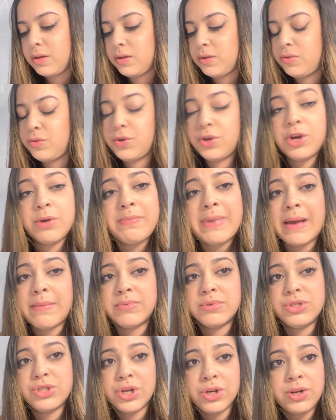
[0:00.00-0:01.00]
through your
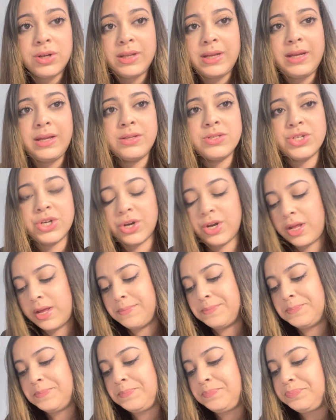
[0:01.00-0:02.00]
Bible journaling
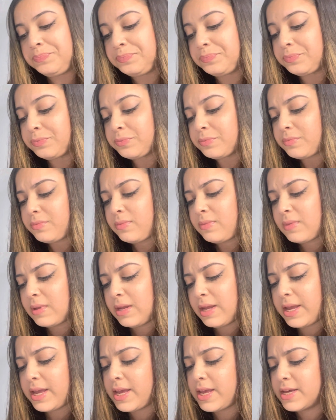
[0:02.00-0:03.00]
journey.
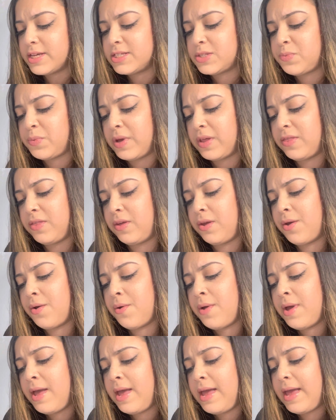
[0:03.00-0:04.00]
He is with you.
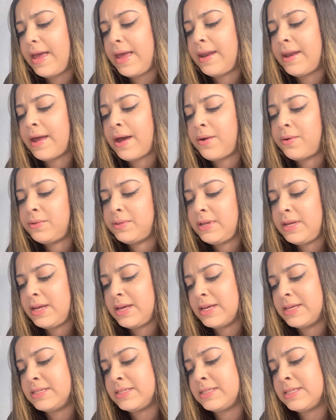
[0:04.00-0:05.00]
And not
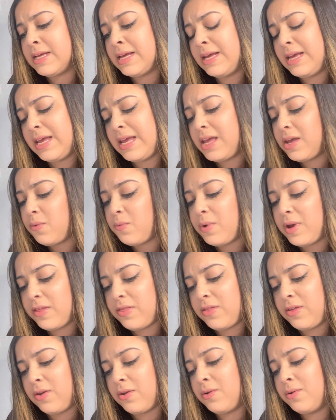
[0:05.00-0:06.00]
only is He
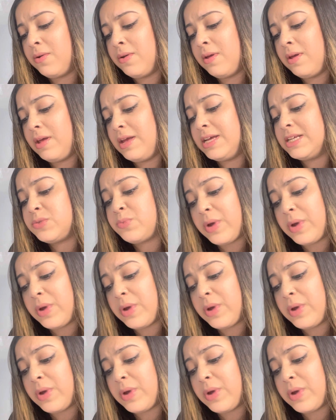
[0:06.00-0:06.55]
with you, He